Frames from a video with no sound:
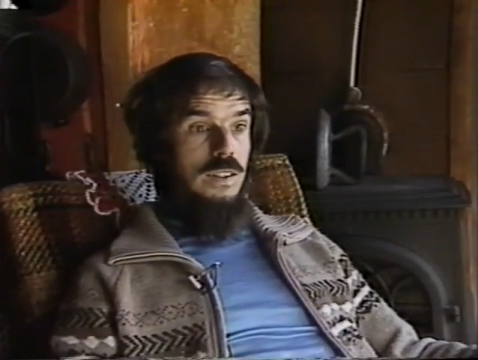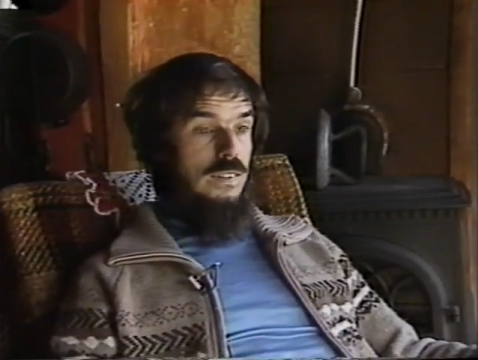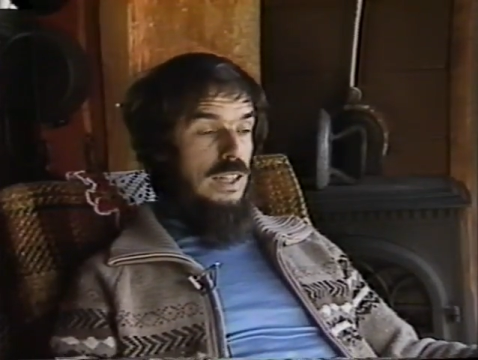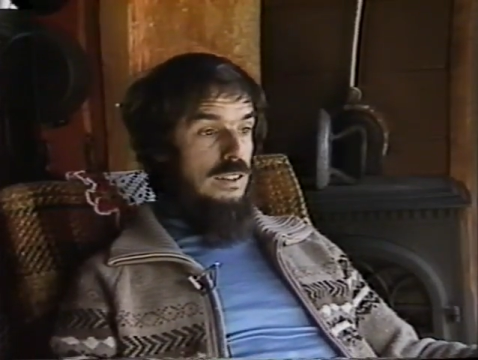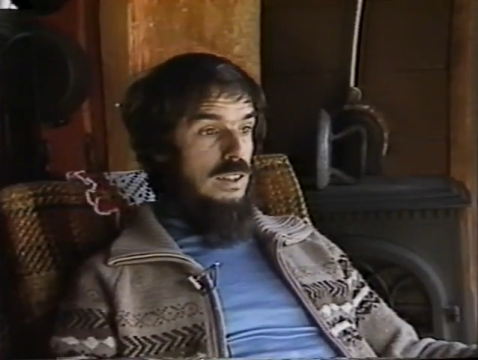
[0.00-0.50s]

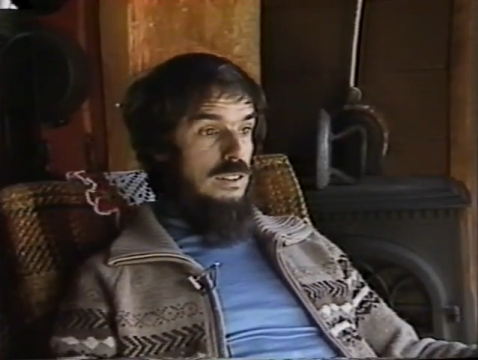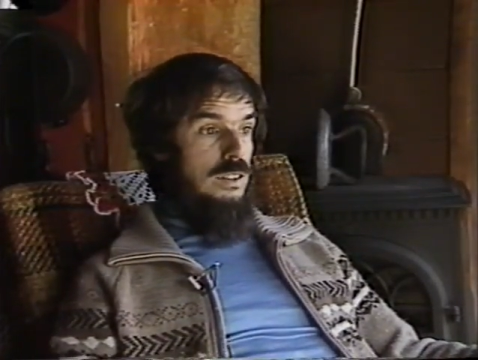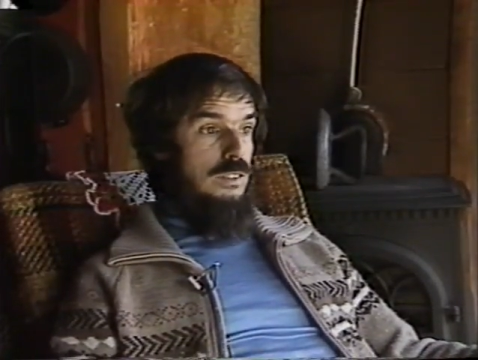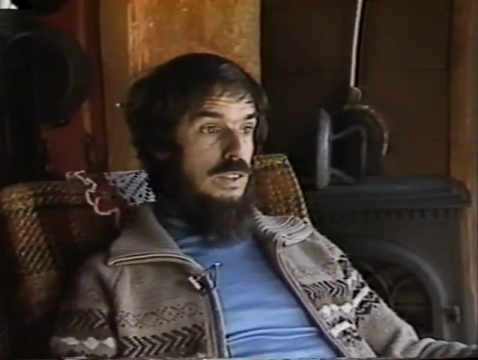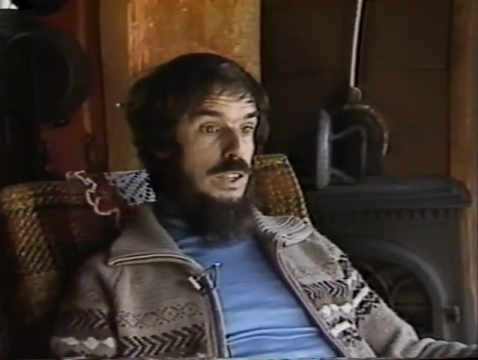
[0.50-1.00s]
and that
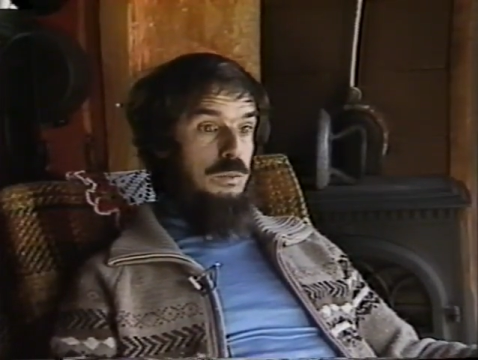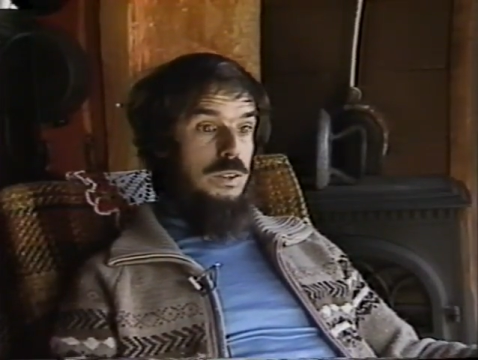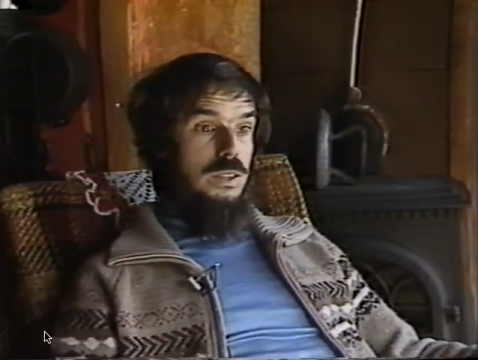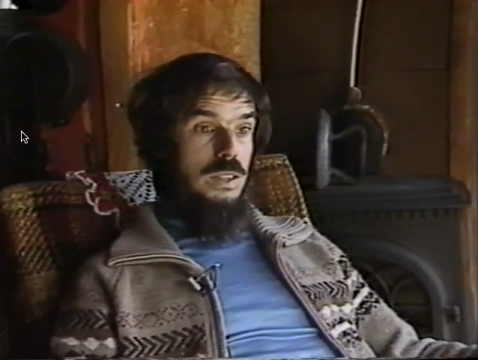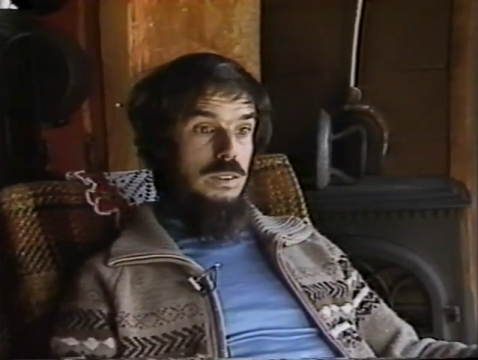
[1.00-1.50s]
knocks off
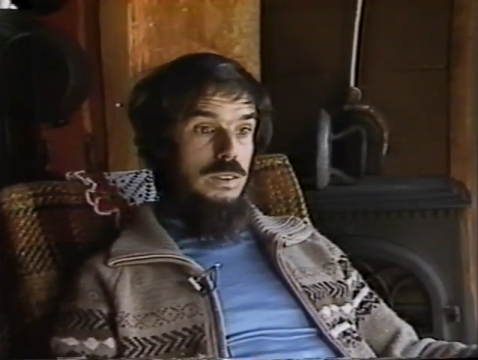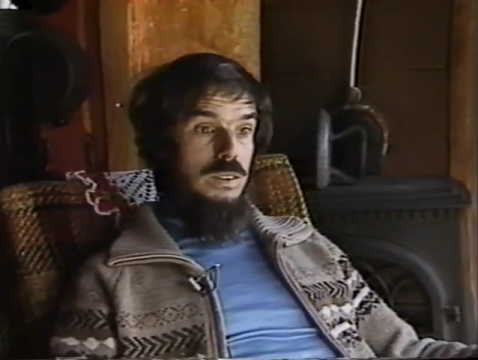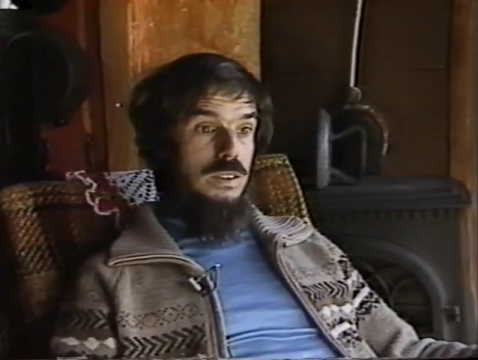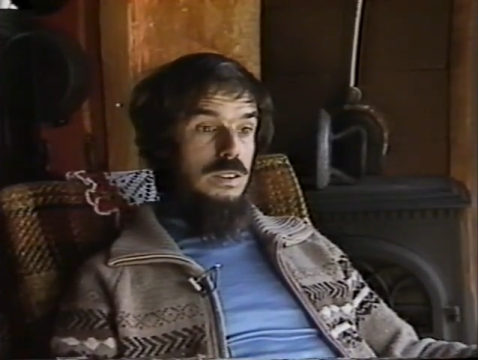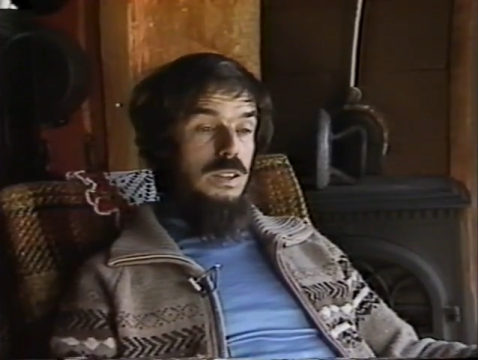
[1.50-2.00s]
80% of
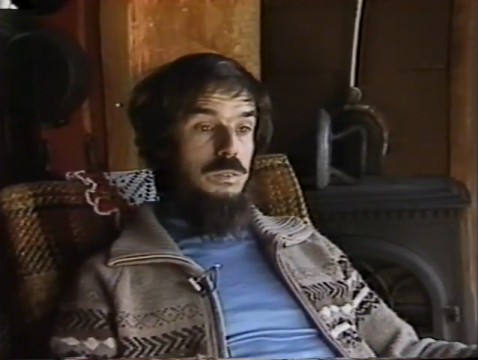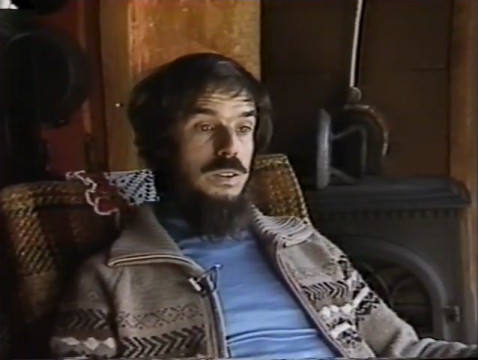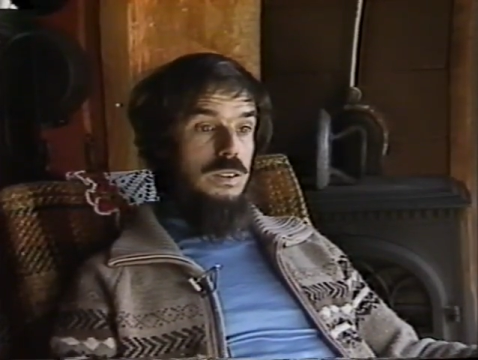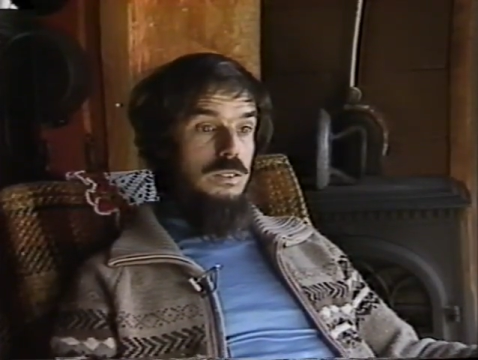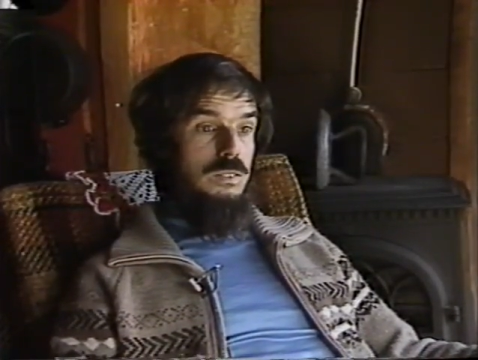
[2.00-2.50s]
the
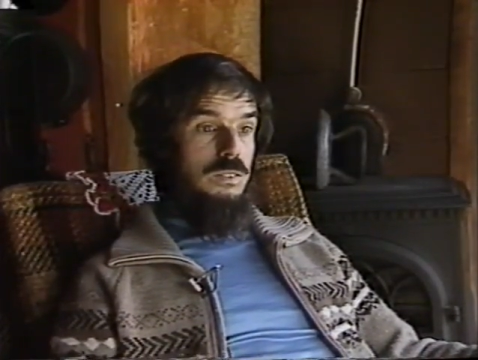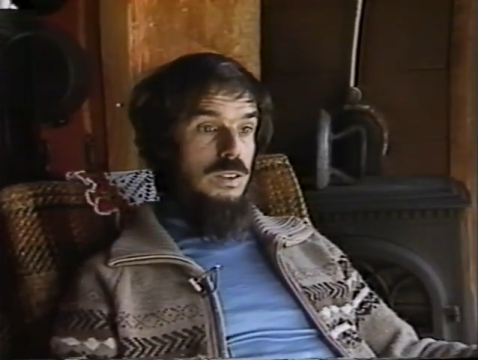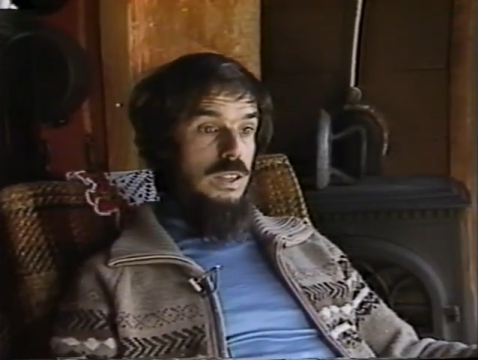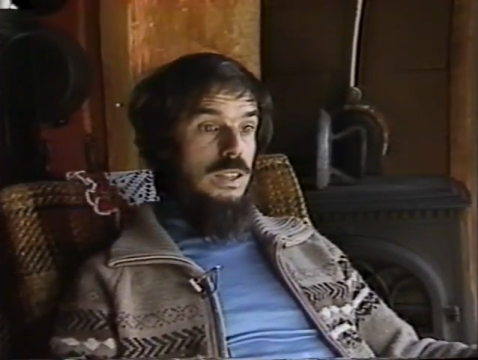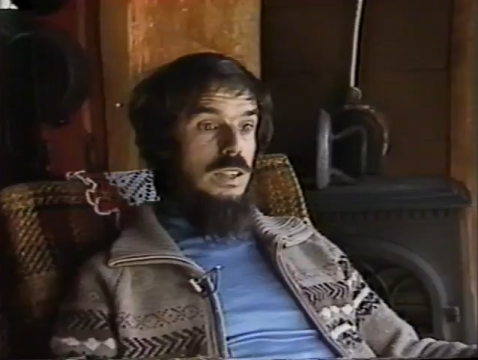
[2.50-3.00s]
consumption
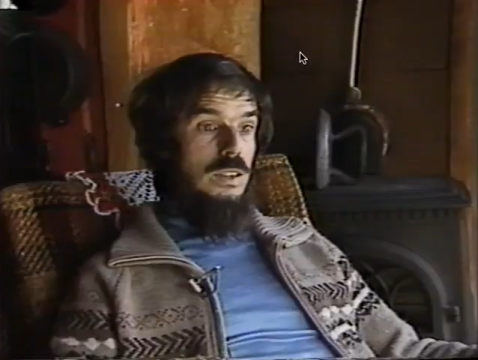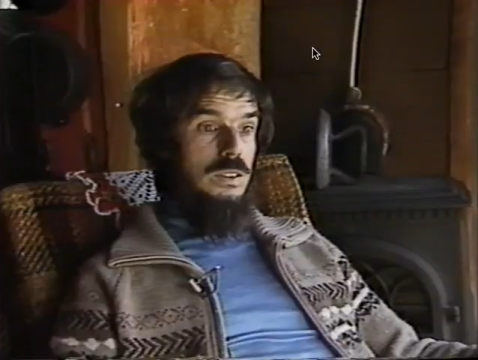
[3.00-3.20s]
of any